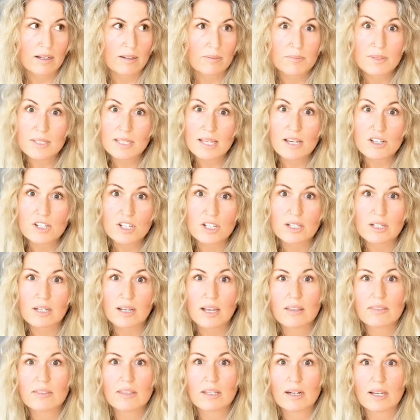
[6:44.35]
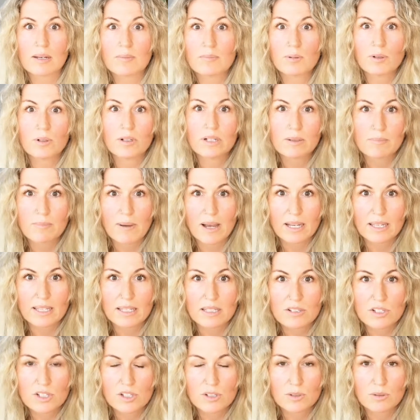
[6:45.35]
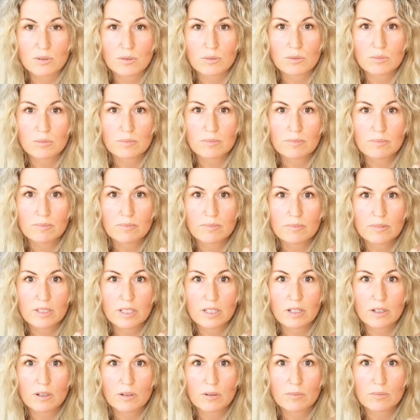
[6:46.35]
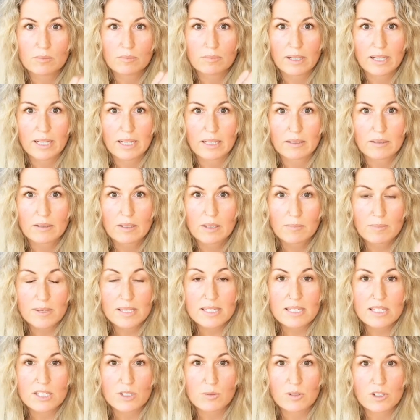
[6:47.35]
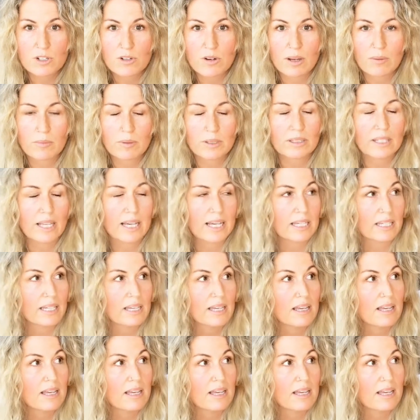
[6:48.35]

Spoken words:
session, and then I'd put it back into, you know, my business, which I got